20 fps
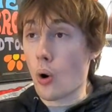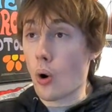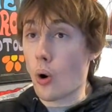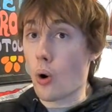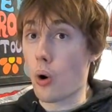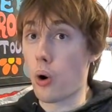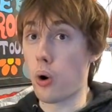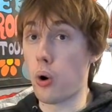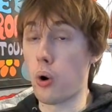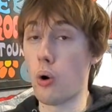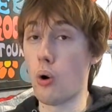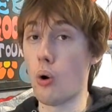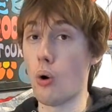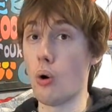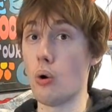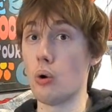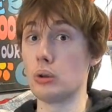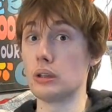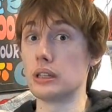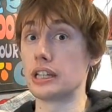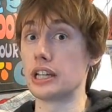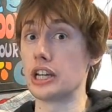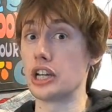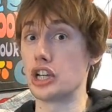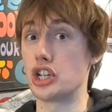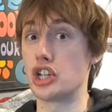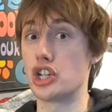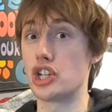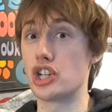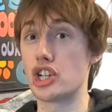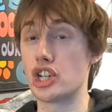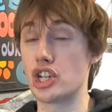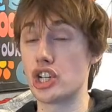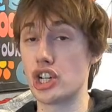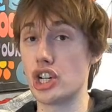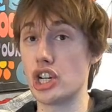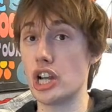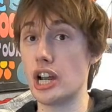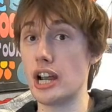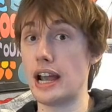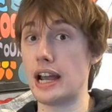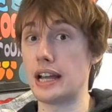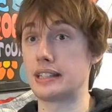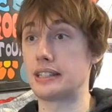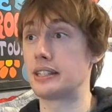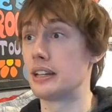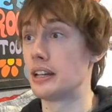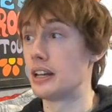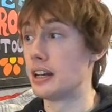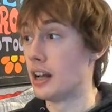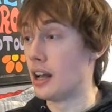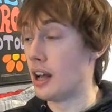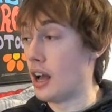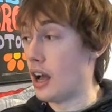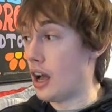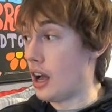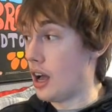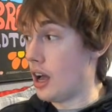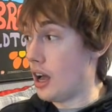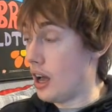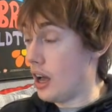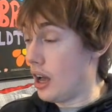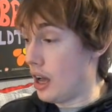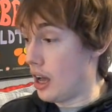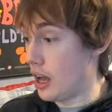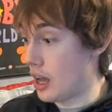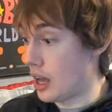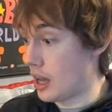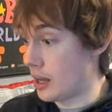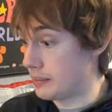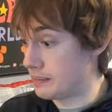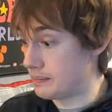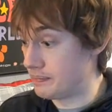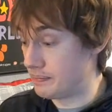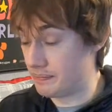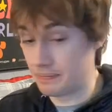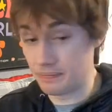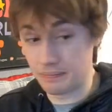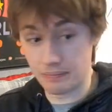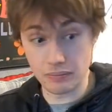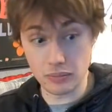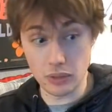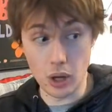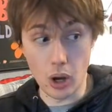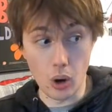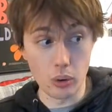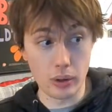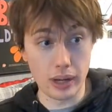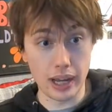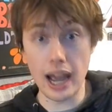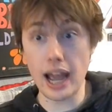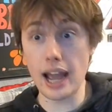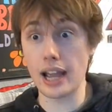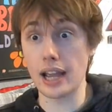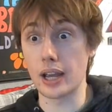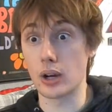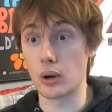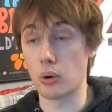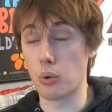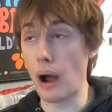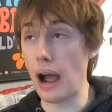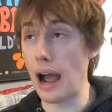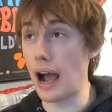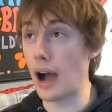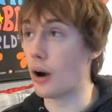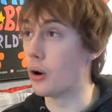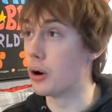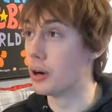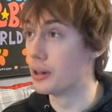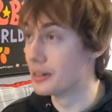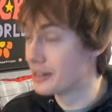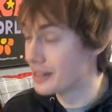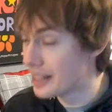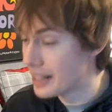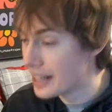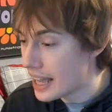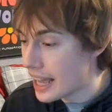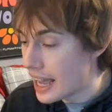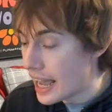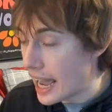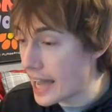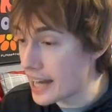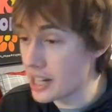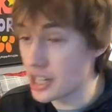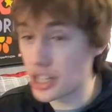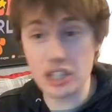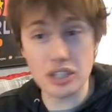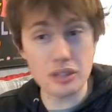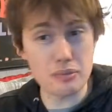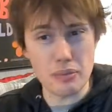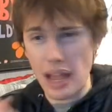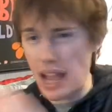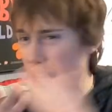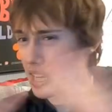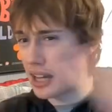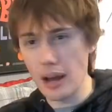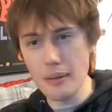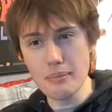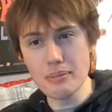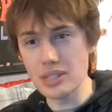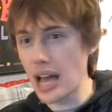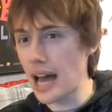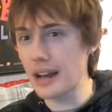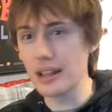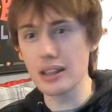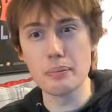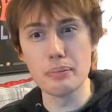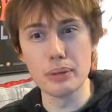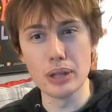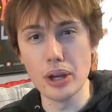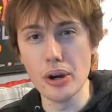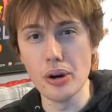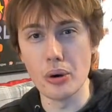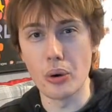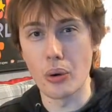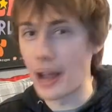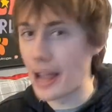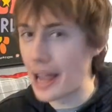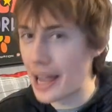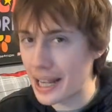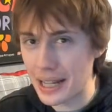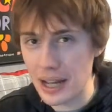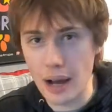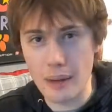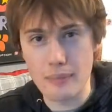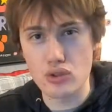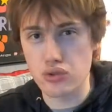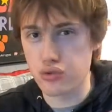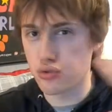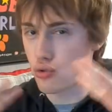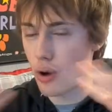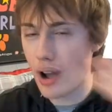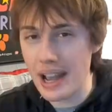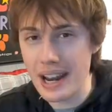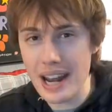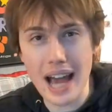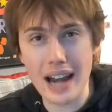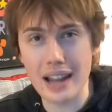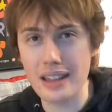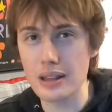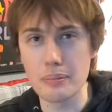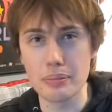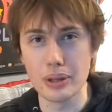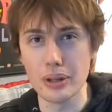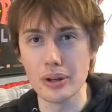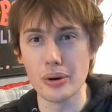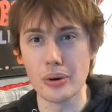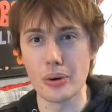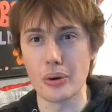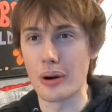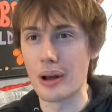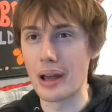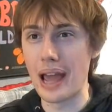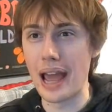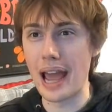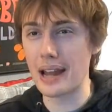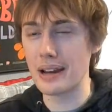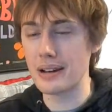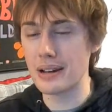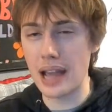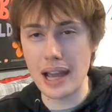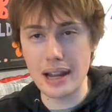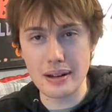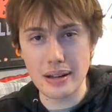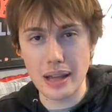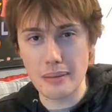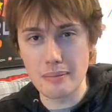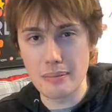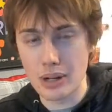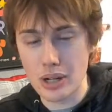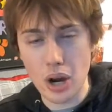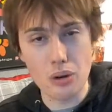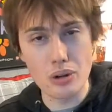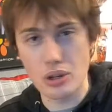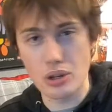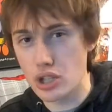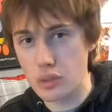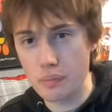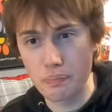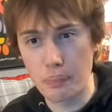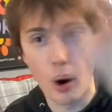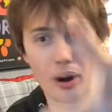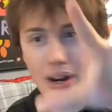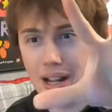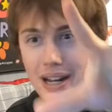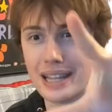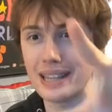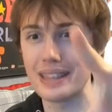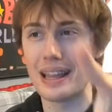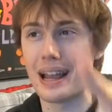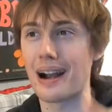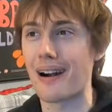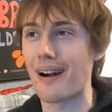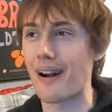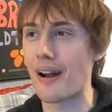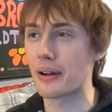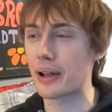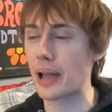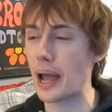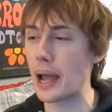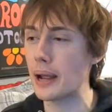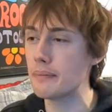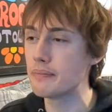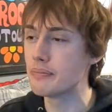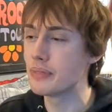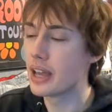holy shit. Okay, wow. And it just, it comes out of the blue. It comes right out of the blue. And Makoto just put it in there, okay?